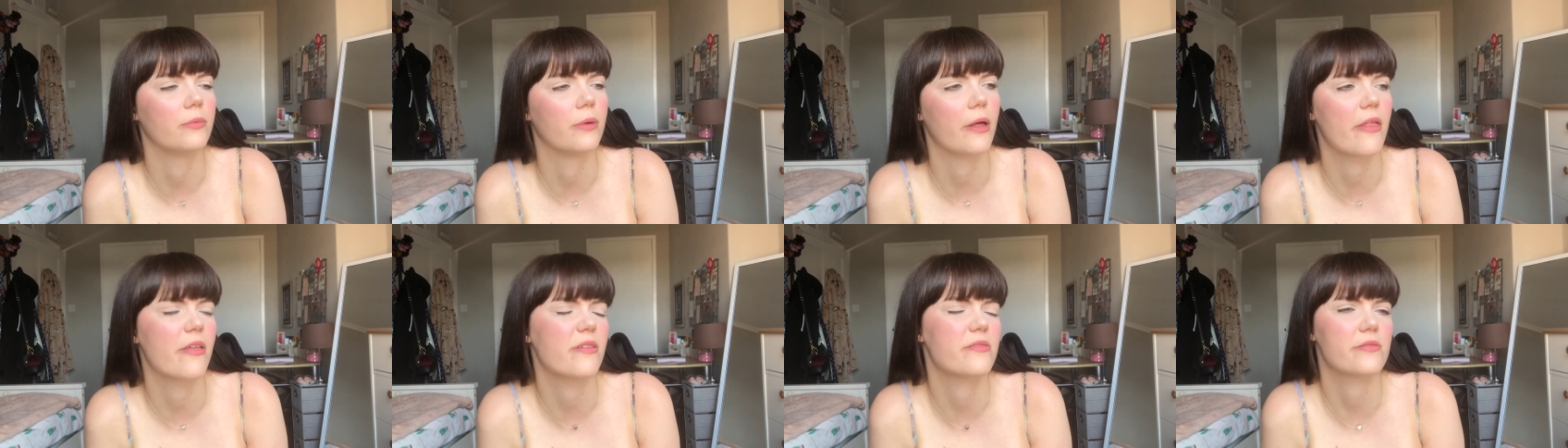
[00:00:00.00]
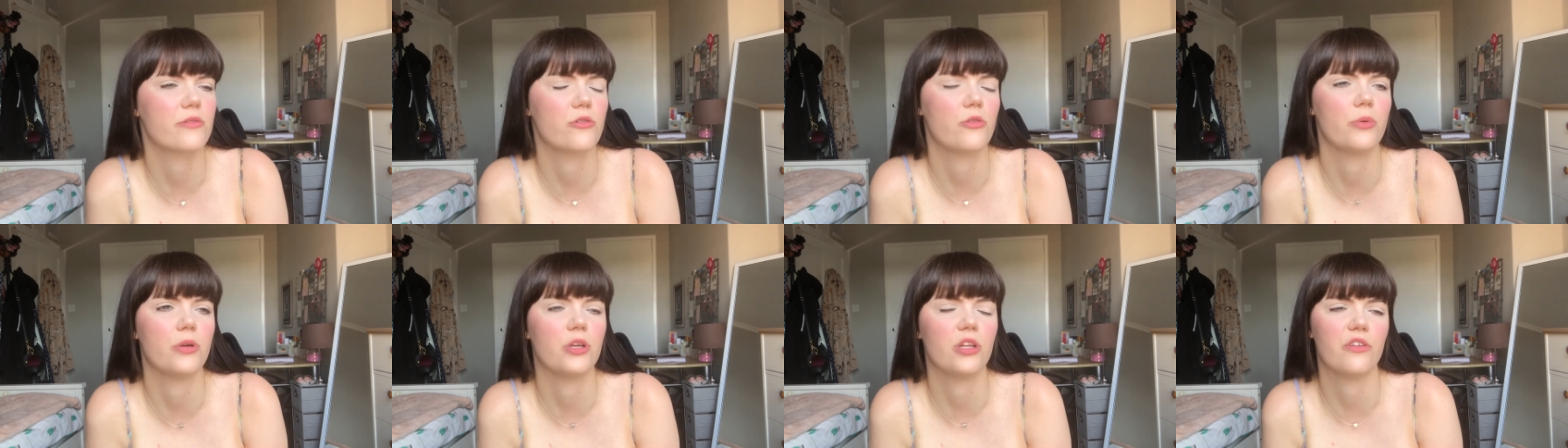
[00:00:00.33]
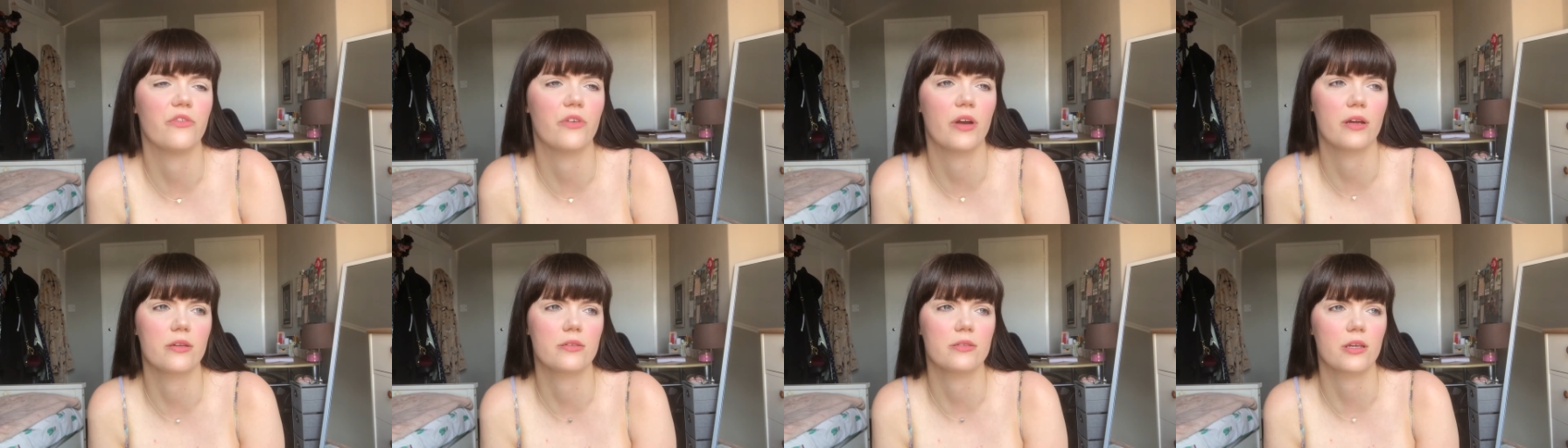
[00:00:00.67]
whether it's Open
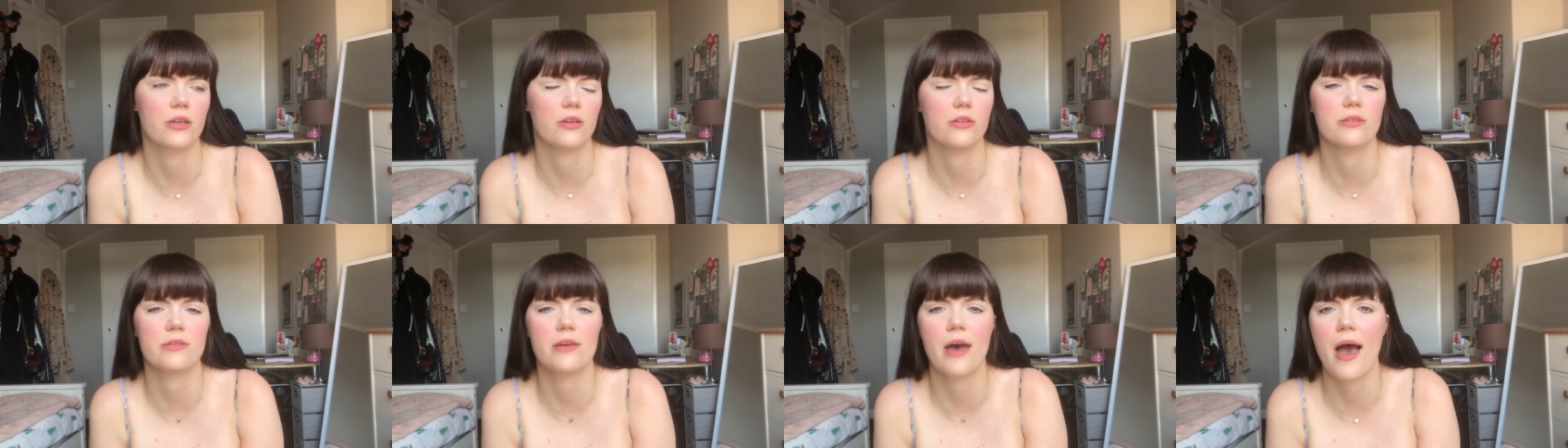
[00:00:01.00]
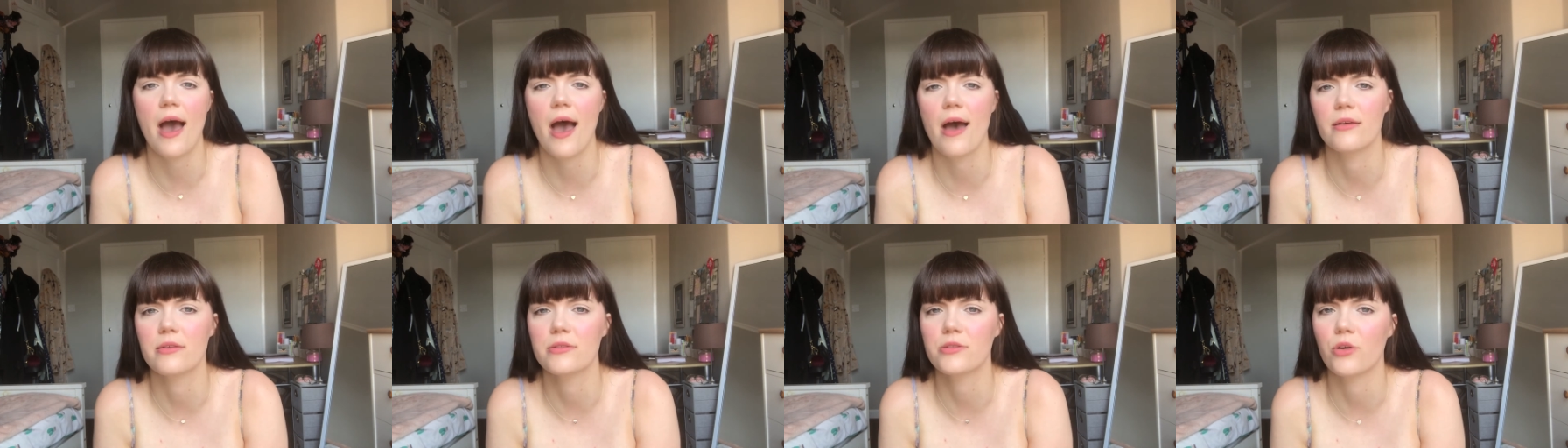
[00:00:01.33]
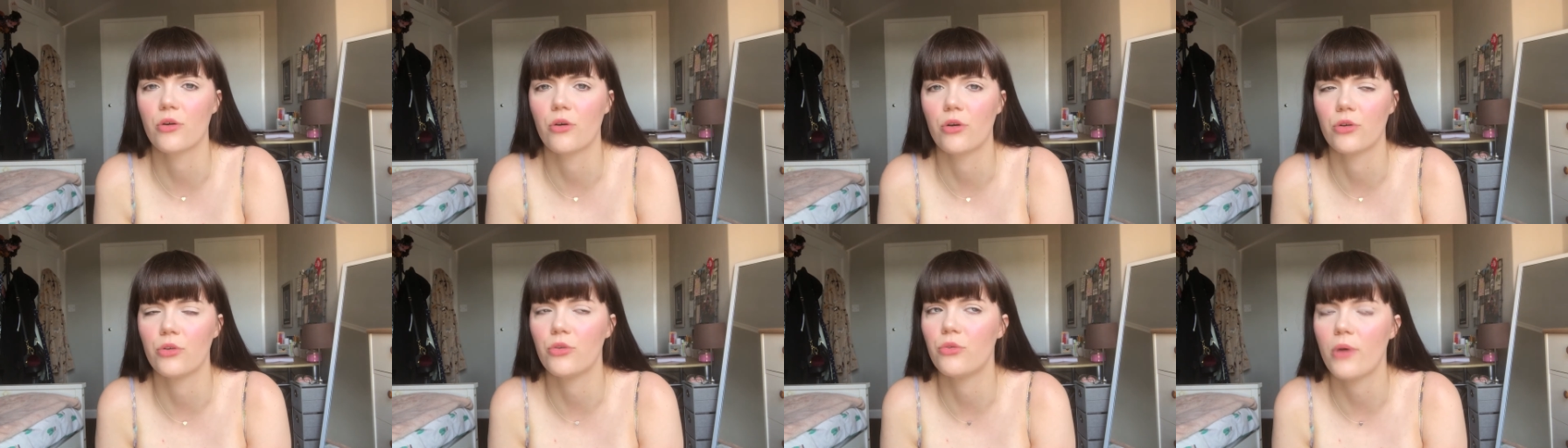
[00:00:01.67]
University, SAS
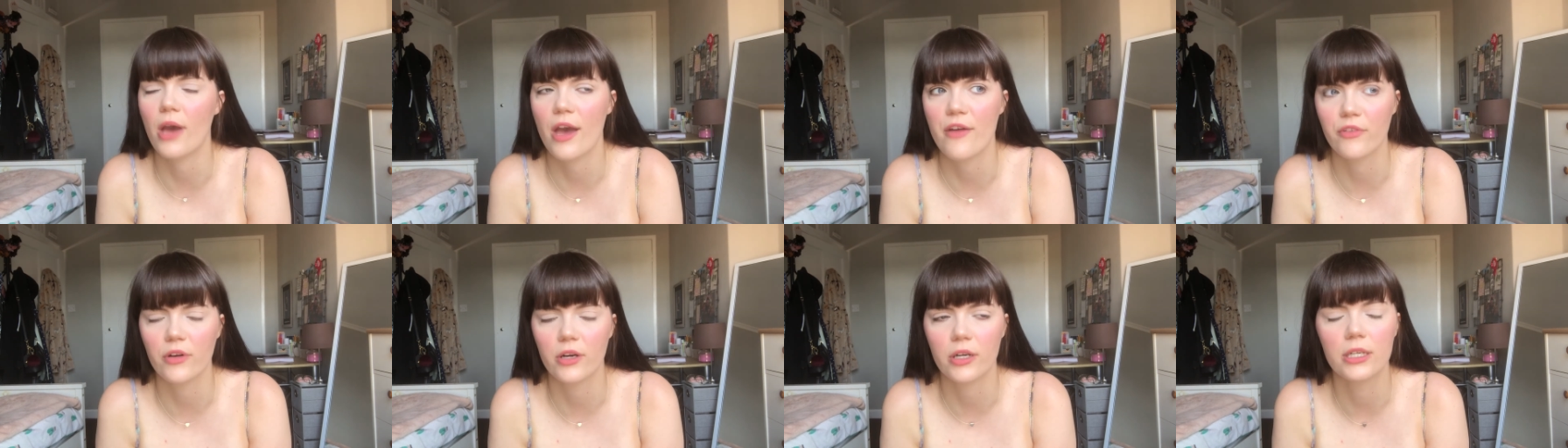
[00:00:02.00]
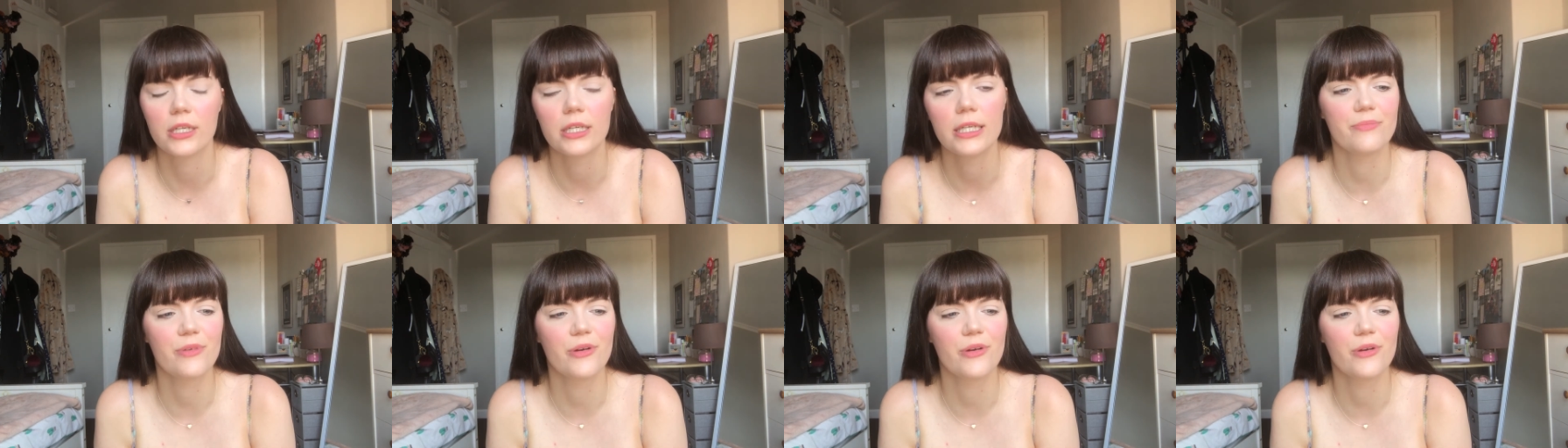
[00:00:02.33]
or whoever.